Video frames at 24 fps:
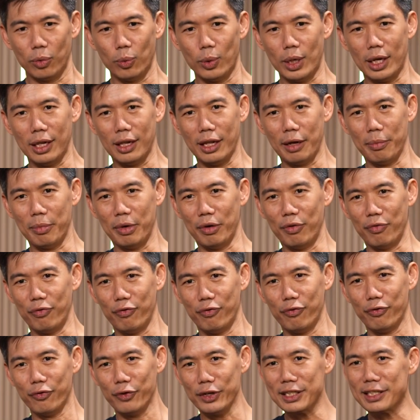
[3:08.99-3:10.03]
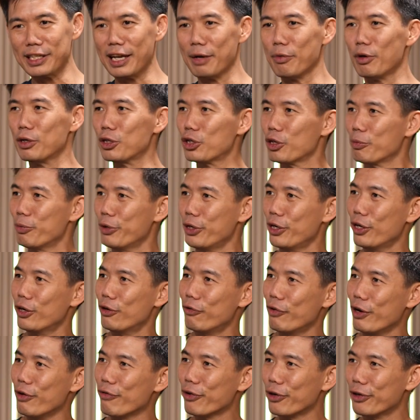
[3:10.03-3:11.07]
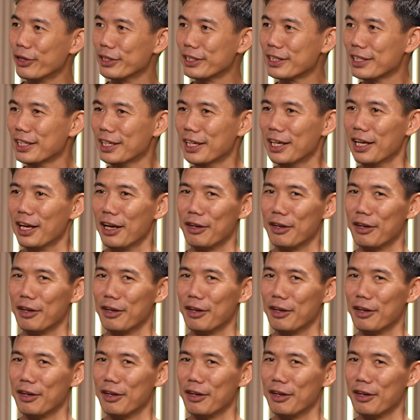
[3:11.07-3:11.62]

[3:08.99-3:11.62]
while I'm a first-time entrepreneur at Rainforest,